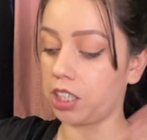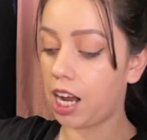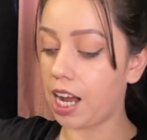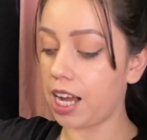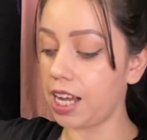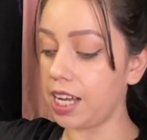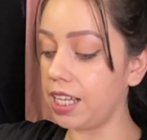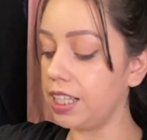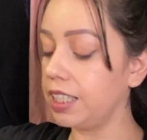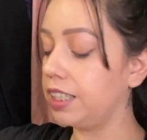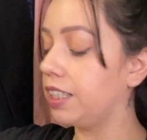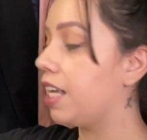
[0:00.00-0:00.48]

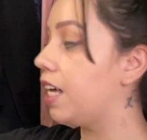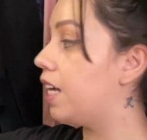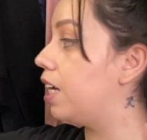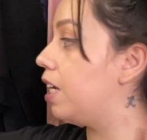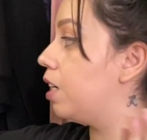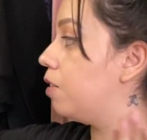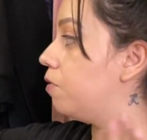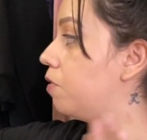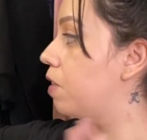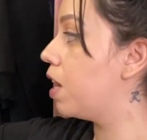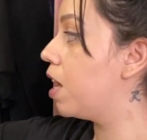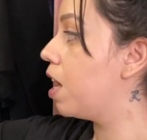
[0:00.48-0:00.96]
I
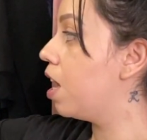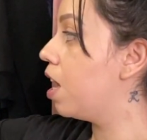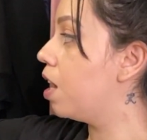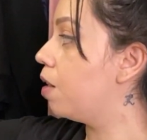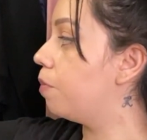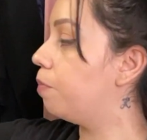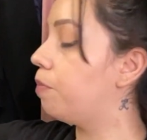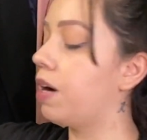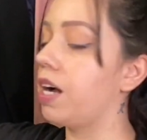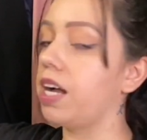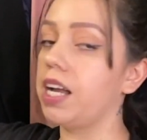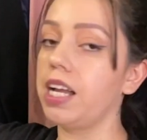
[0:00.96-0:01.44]
love
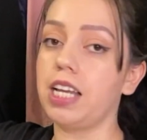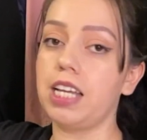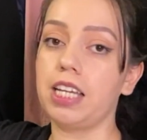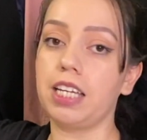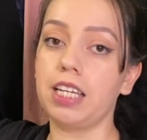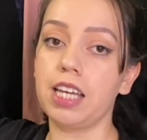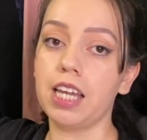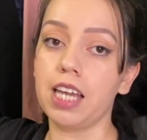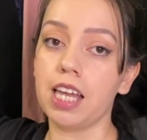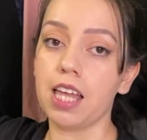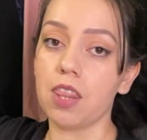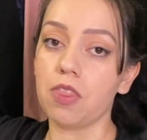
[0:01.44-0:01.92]
my
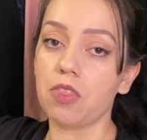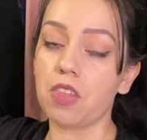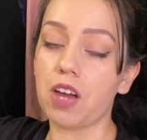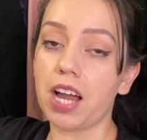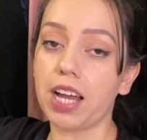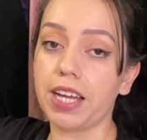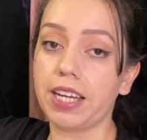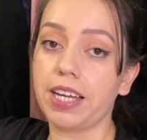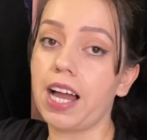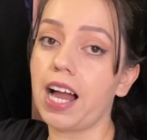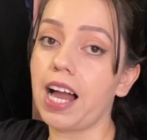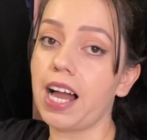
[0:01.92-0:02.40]

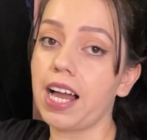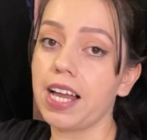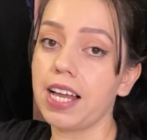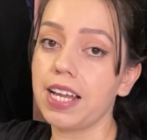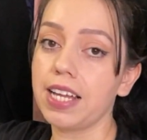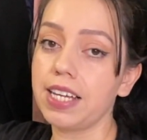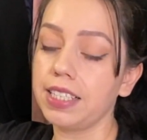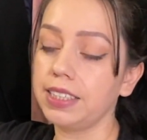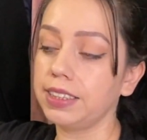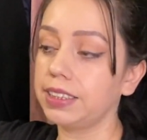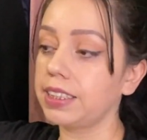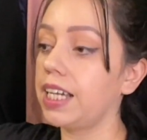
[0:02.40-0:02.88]
thigh
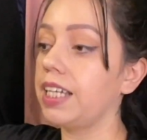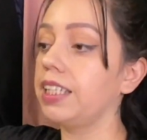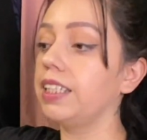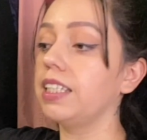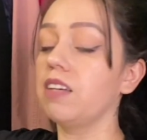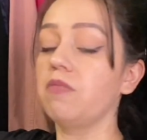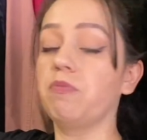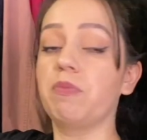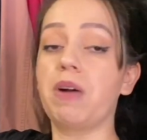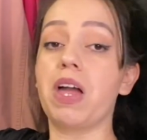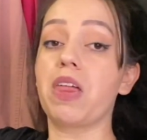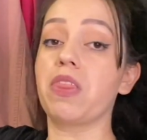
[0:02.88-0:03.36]
highs, I
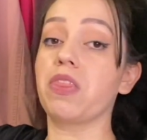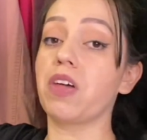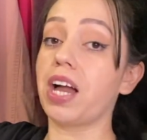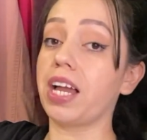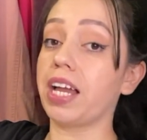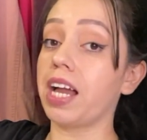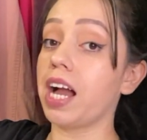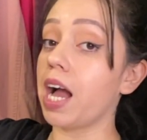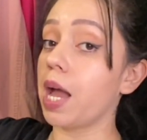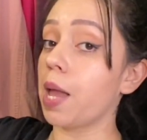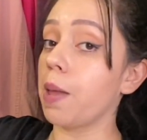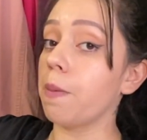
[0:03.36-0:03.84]
love my thigh
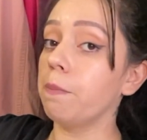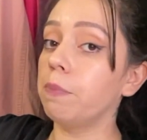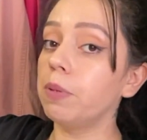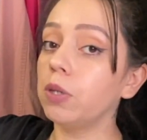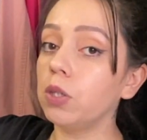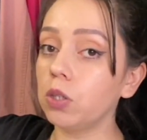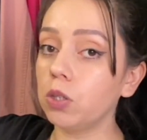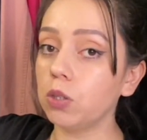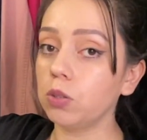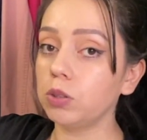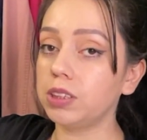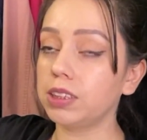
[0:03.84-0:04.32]
high
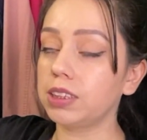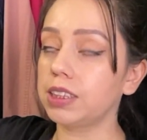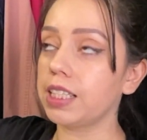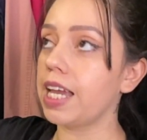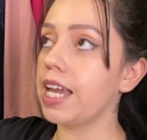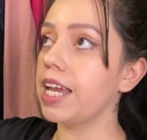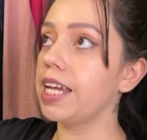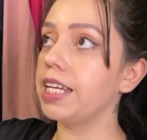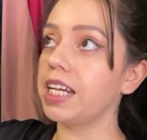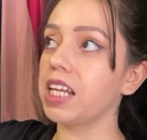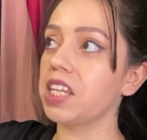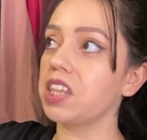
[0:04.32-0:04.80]
boots,
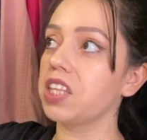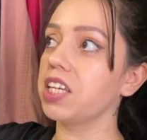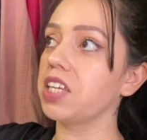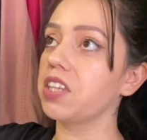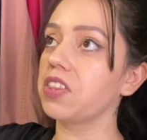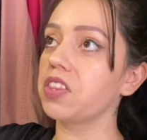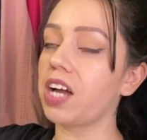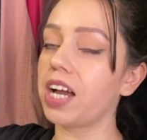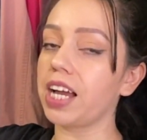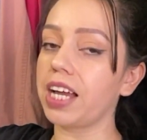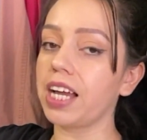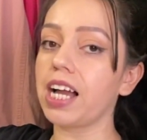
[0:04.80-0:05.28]
anything
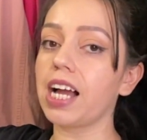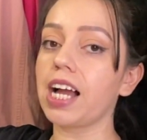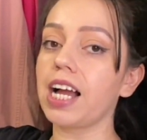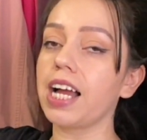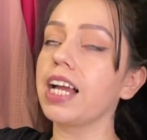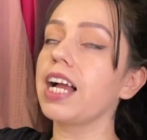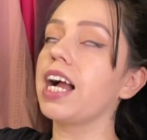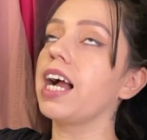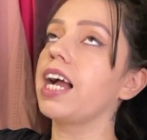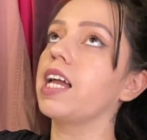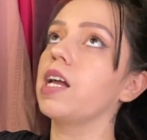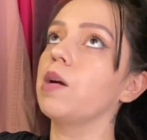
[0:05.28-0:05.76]
thigh
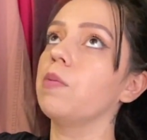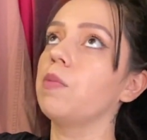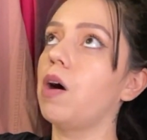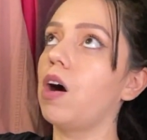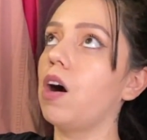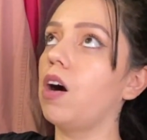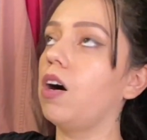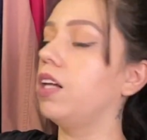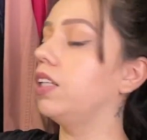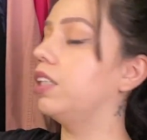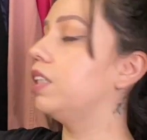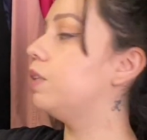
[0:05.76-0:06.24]
high I am
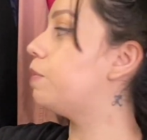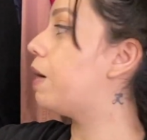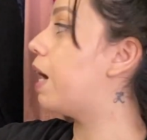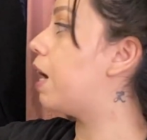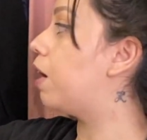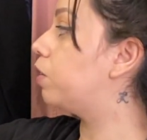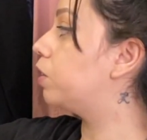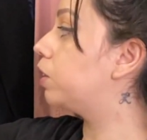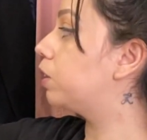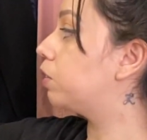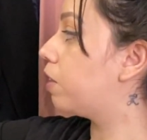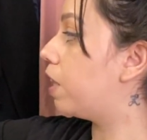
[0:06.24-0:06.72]
all
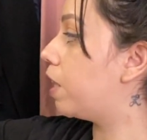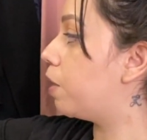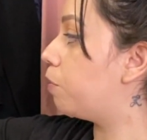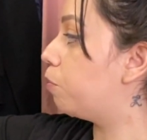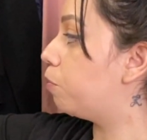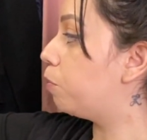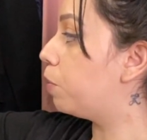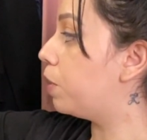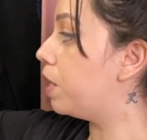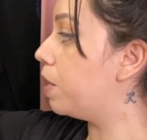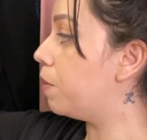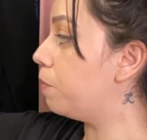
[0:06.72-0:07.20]
about. So
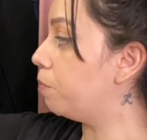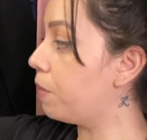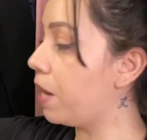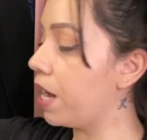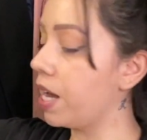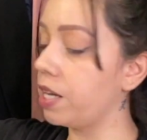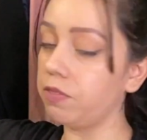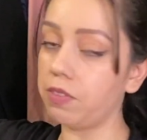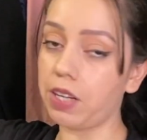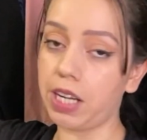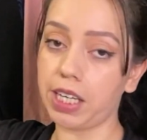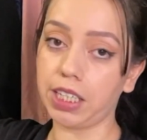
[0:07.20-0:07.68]
I've put
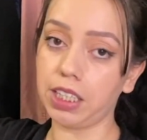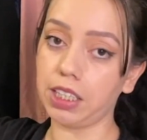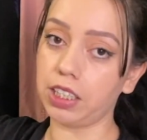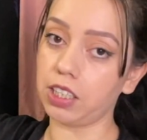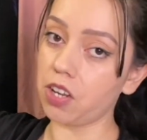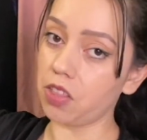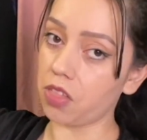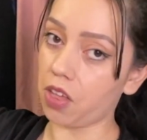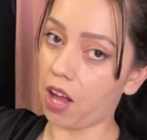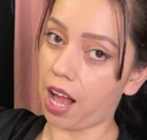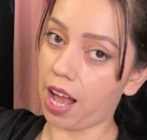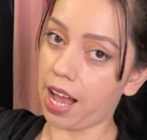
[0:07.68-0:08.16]
my regular
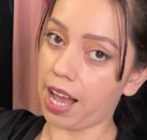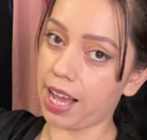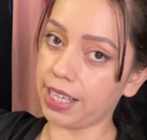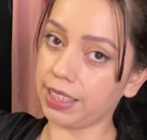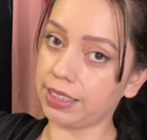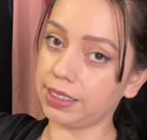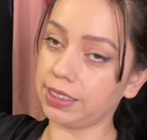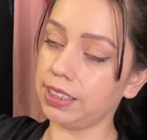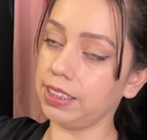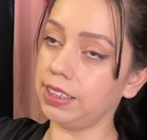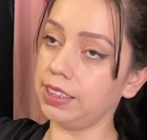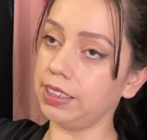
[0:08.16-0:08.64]
thigh high
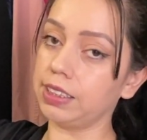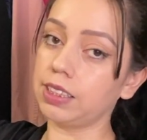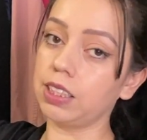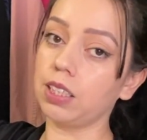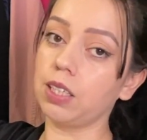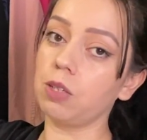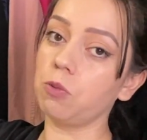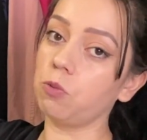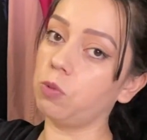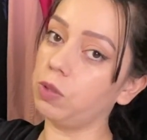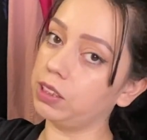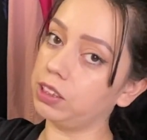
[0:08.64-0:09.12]
since
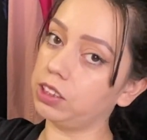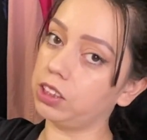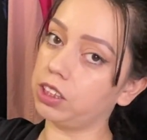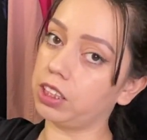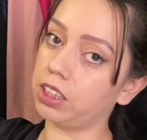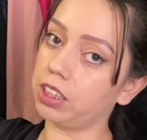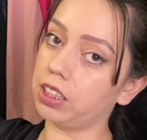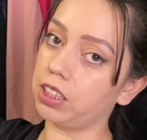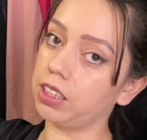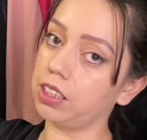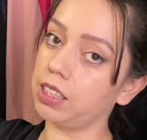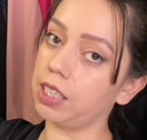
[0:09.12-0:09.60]

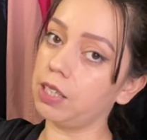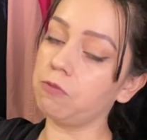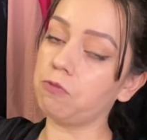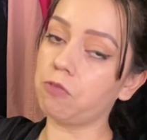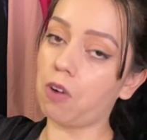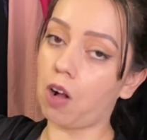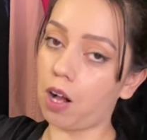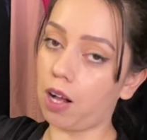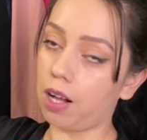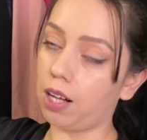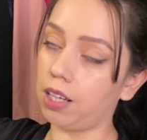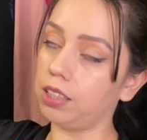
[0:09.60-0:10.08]
winter,
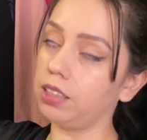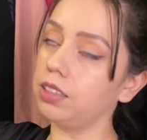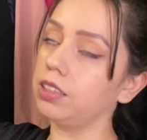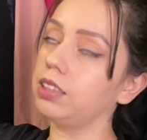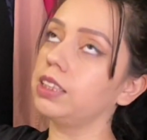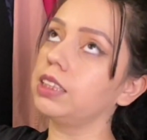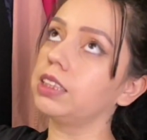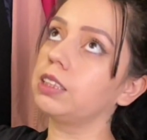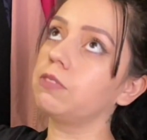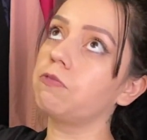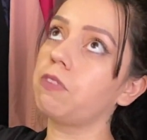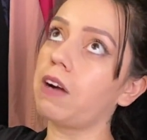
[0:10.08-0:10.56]
fall
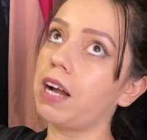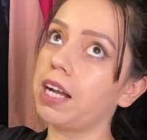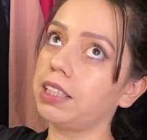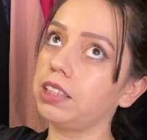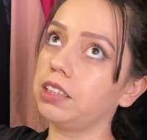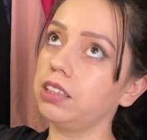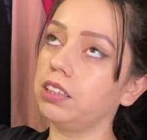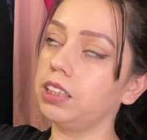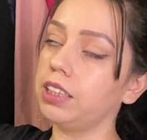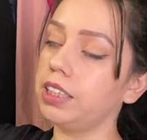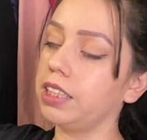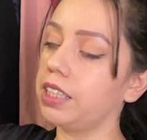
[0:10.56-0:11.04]
is
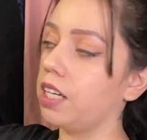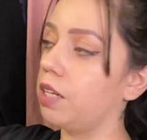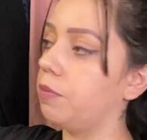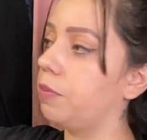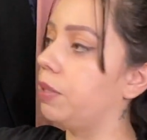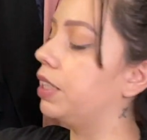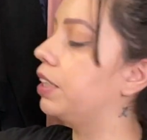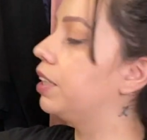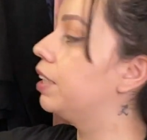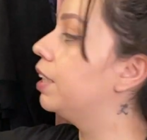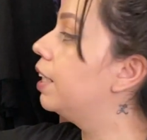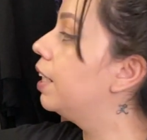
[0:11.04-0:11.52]
finally
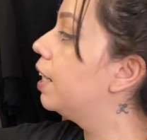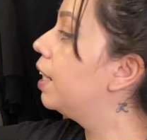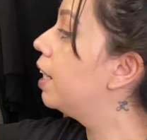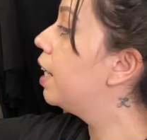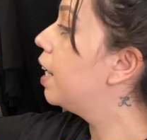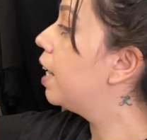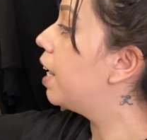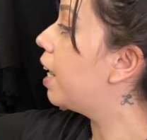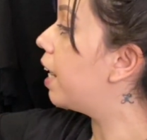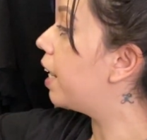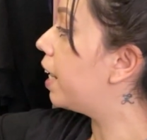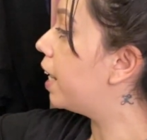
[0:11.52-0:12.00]
coming.
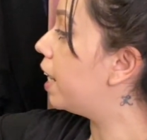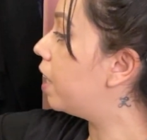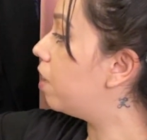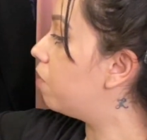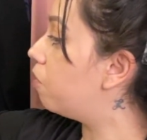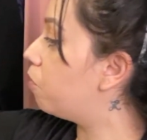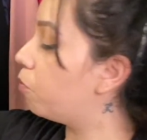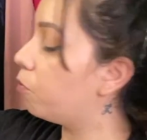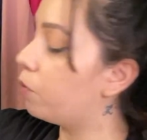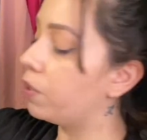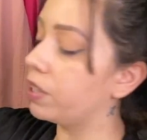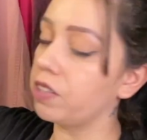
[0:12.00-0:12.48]
I have
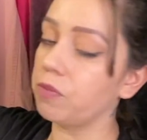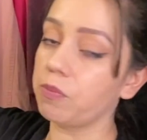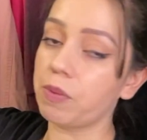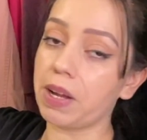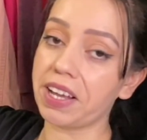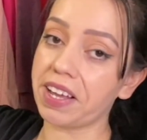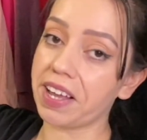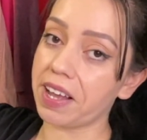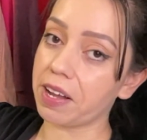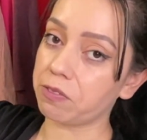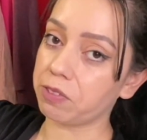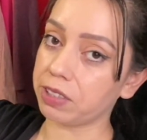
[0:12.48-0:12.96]
one of my
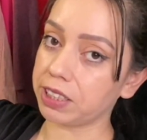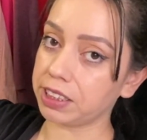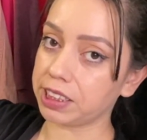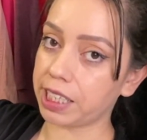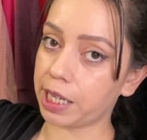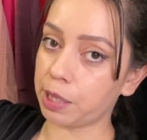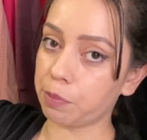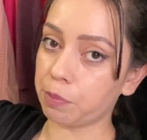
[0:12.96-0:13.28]
everyday